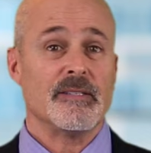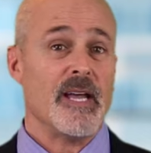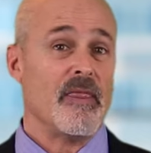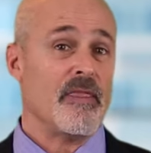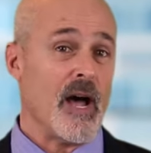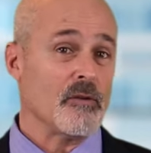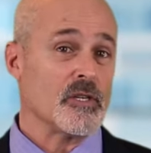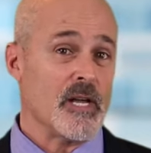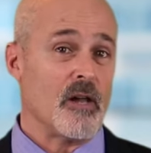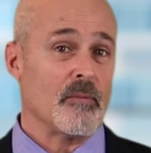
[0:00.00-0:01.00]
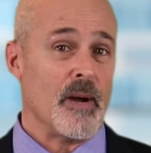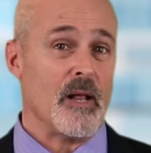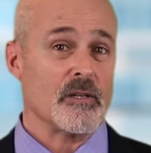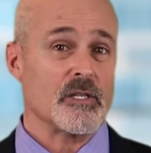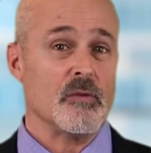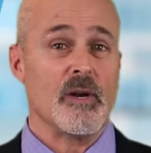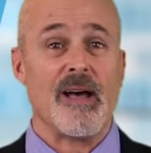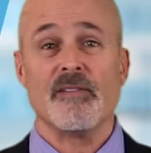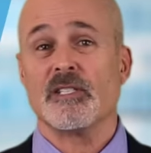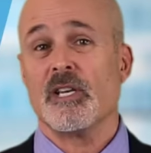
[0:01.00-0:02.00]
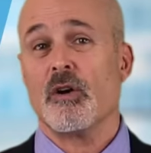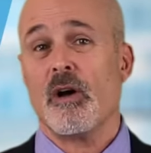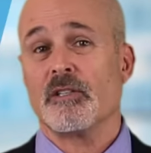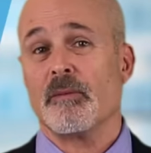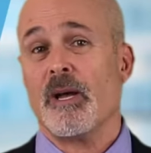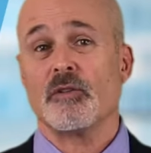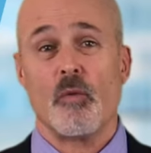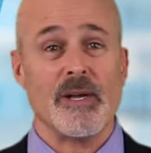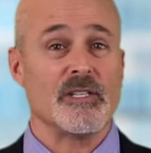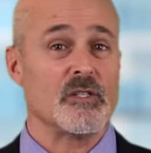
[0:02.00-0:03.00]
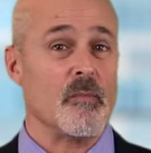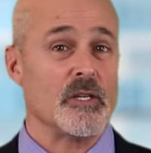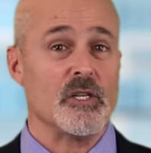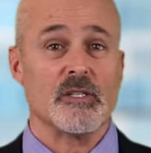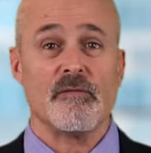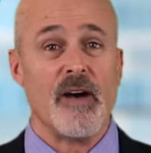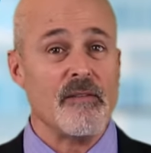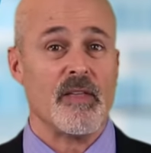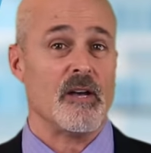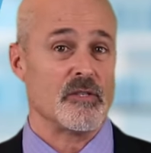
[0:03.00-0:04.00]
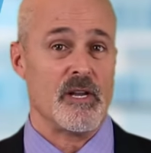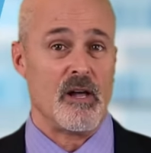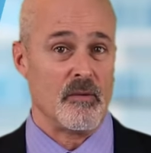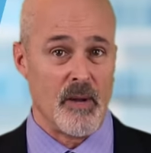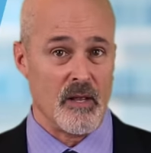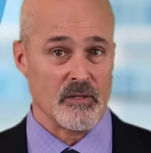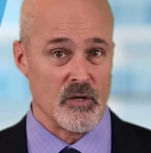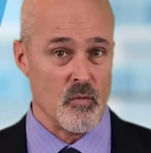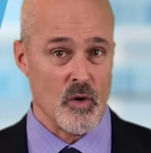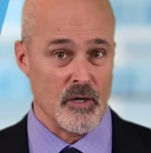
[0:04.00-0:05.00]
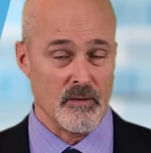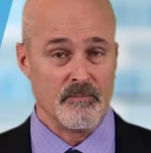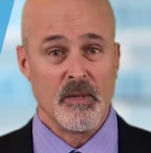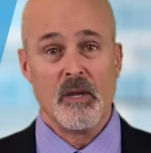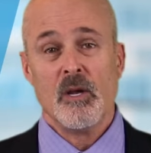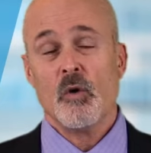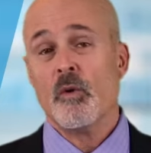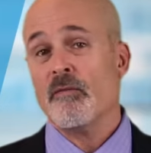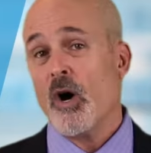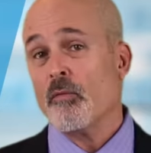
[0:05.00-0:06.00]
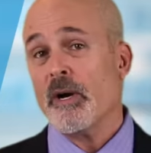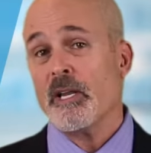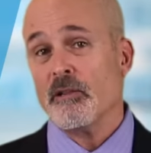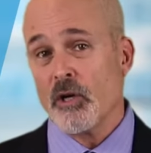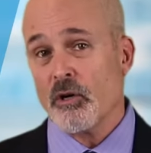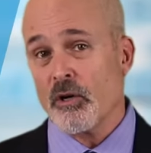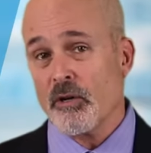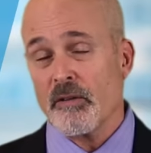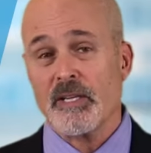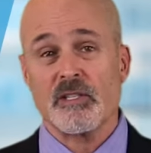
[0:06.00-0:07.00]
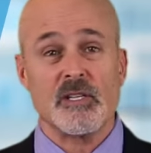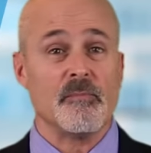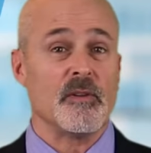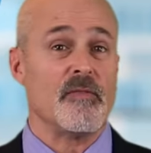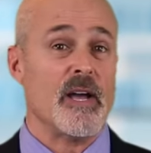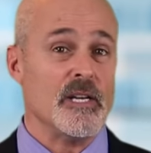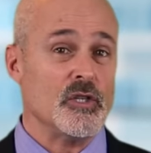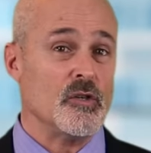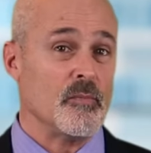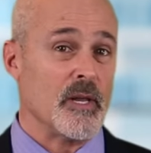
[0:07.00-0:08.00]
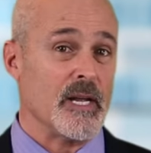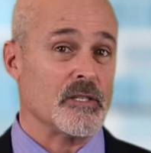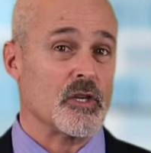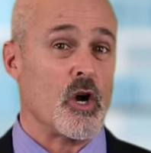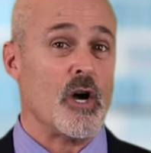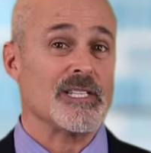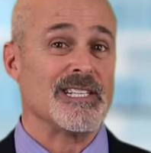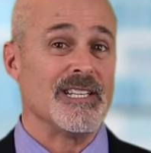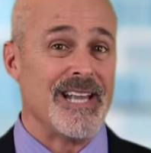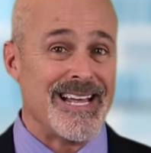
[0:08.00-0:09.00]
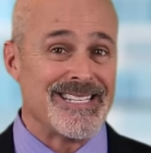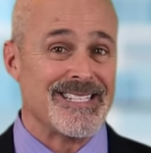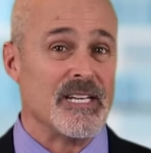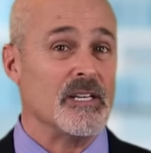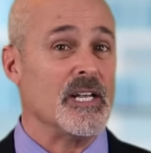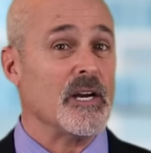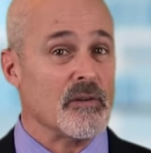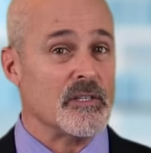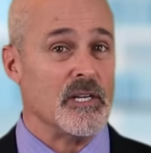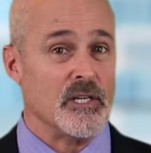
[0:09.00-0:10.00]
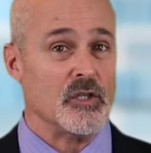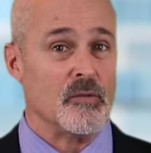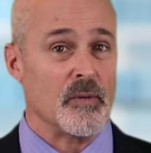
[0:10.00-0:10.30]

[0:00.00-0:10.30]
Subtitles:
$10,000 policy would obviously cost about twice as much as a $5,000 policy would. We've already learned that simplified issue plans cost less than guaranteed issue